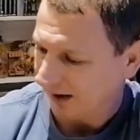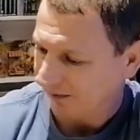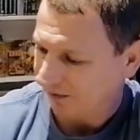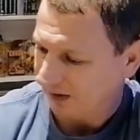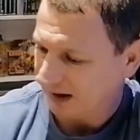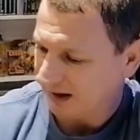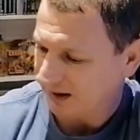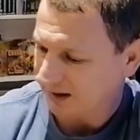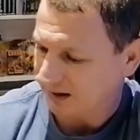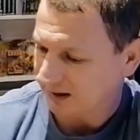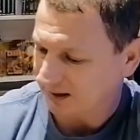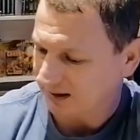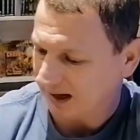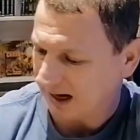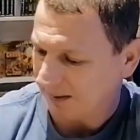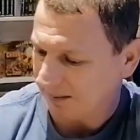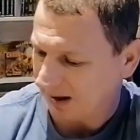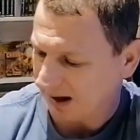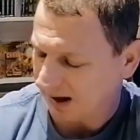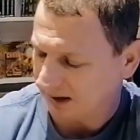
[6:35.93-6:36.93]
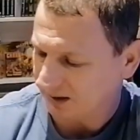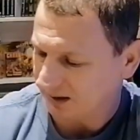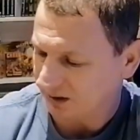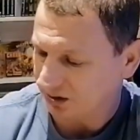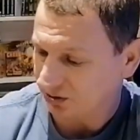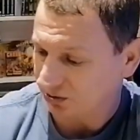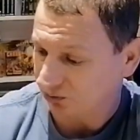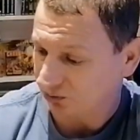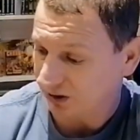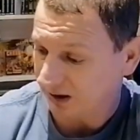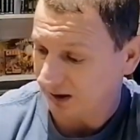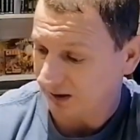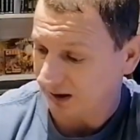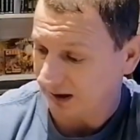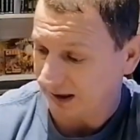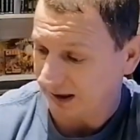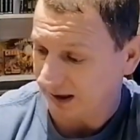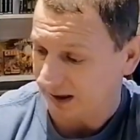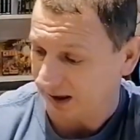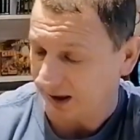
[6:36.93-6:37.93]
I think it's the same artist who did
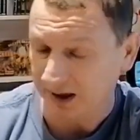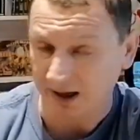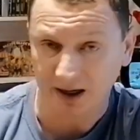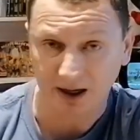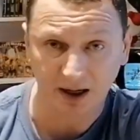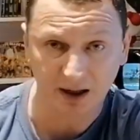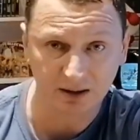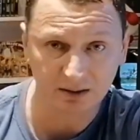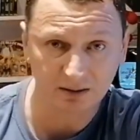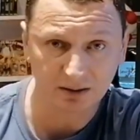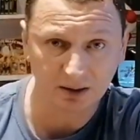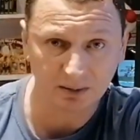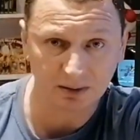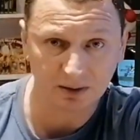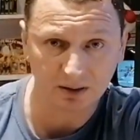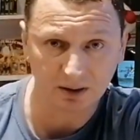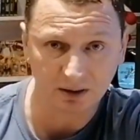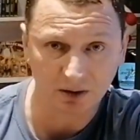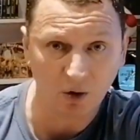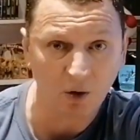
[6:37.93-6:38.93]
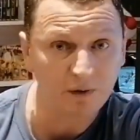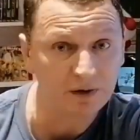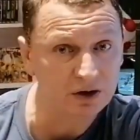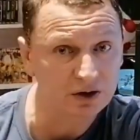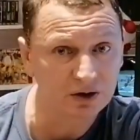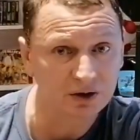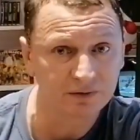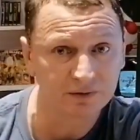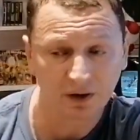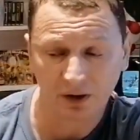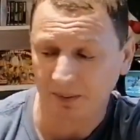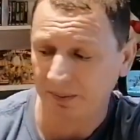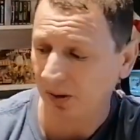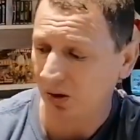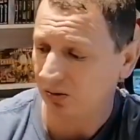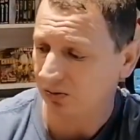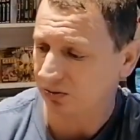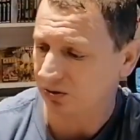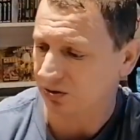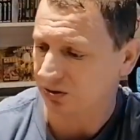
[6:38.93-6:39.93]
the covers for the
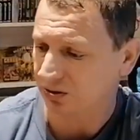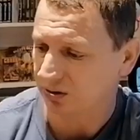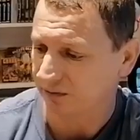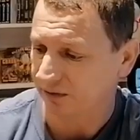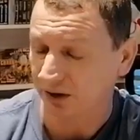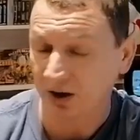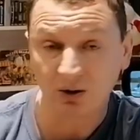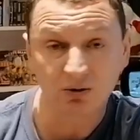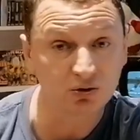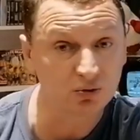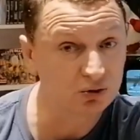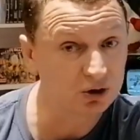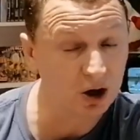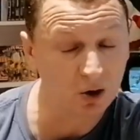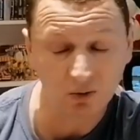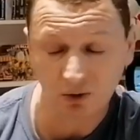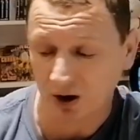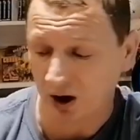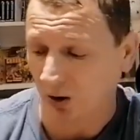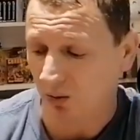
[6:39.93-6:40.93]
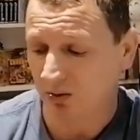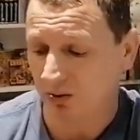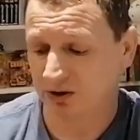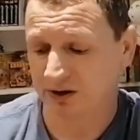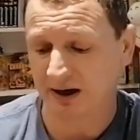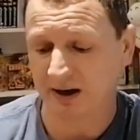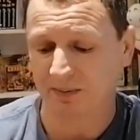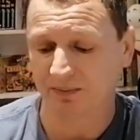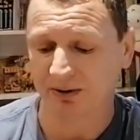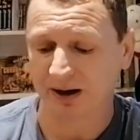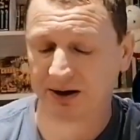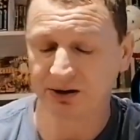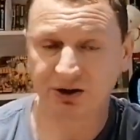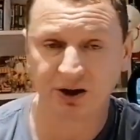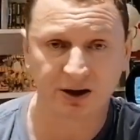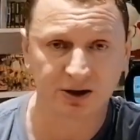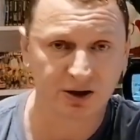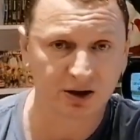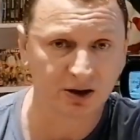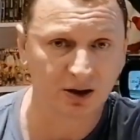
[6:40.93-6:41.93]
books. For those who don't know, Terry
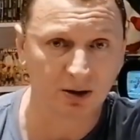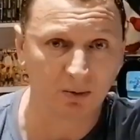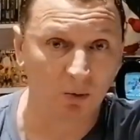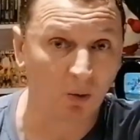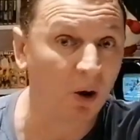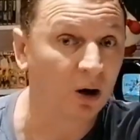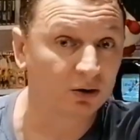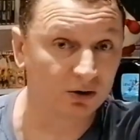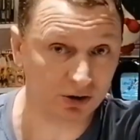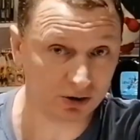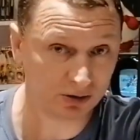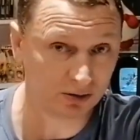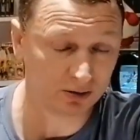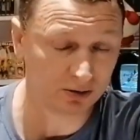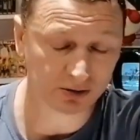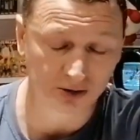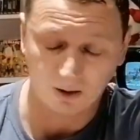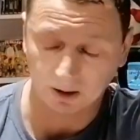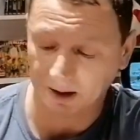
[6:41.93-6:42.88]
Pratchett was